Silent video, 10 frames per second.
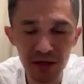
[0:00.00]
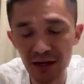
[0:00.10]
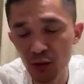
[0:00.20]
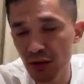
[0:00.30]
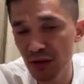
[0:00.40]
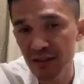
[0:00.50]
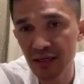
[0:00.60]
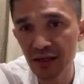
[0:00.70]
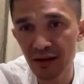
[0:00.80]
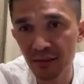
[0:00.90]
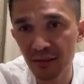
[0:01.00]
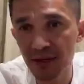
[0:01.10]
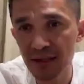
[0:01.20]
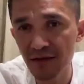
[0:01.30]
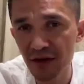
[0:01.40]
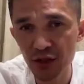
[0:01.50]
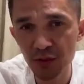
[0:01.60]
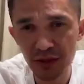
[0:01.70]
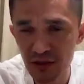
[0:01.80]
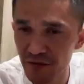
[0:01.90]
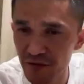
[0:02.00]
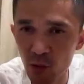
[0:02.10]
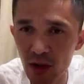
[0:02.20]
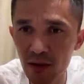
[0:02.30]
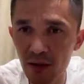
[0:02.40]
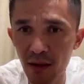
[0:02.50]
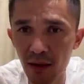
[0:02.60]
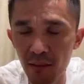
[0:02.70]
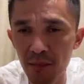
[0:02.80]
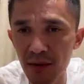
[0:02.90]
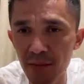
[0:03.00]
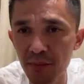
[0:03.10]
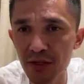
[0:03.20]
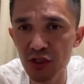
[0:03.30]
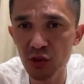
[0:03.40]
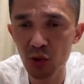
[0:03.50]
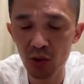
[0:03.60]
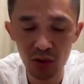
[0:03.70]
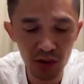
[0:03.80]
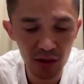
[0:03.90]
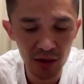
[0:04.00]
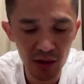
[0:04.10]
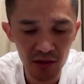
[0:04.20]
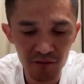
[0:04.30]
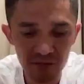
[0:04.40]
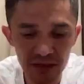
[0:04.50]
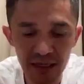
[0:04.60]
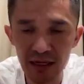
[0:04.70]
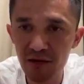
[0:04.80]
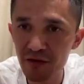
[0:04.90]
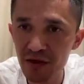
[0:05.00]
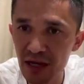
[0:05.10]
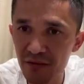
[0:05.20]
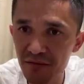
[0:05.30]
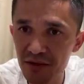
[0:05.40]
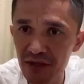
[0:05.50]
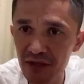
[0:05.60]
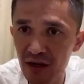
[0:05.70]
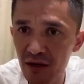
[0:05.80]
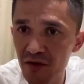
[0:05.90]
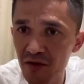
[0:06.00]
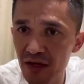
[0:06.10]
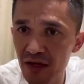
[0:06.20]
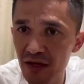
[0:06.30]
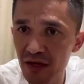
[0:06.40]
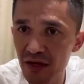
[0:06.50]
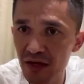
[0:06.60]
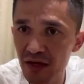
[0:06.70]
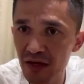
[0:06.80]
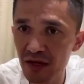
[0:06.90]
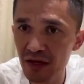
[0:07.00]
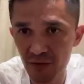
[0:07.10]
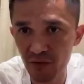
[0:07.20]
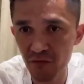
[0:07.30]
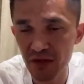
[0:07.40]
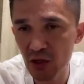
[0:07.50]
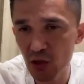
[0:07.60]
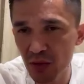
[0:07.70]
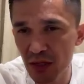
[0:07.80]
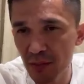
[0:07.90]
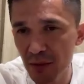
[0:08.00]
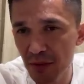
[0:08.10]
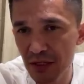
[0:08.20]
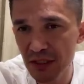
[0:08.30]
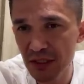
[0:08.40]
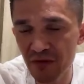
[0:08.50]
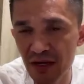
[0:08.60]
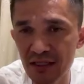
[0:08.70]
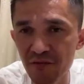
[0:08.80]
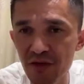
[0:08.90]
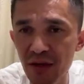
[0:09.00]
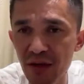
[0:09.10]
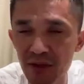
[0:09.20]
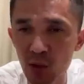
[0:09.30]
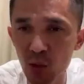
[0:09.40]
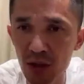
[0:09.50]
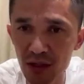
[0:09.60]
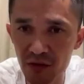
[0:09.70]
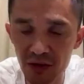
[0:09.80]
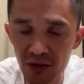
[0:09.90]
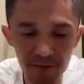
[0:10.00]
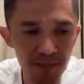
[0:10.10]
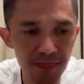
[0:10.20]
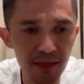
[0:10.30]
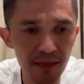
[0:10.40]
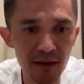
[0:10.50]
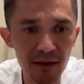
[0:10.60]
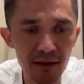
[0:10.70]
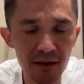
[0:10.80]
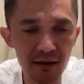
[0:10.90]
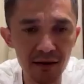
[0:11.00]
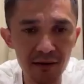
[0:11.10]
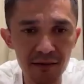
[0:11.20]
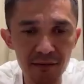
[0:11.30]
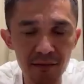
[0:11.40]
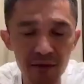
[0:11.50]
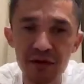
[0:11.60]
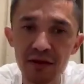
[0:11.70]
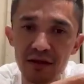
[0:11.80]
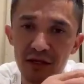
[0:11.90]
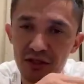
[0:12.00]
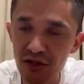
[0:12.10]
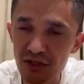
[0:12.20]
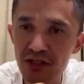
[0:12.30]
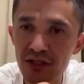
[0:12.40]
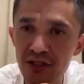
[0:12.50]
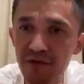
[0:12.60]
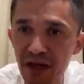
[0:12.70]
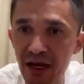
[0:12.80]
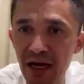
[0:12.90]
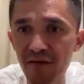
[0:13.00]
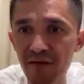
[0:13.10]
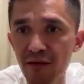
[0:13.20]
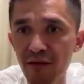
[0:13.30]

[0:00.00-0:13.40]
I do understand a number 9 is a very specific one, but I'm pretty sure with the talent we have and with the hunger we have, we'll get it. We need to be a little bit patient. When I say we, I mean the whole country. But with the structure that we have,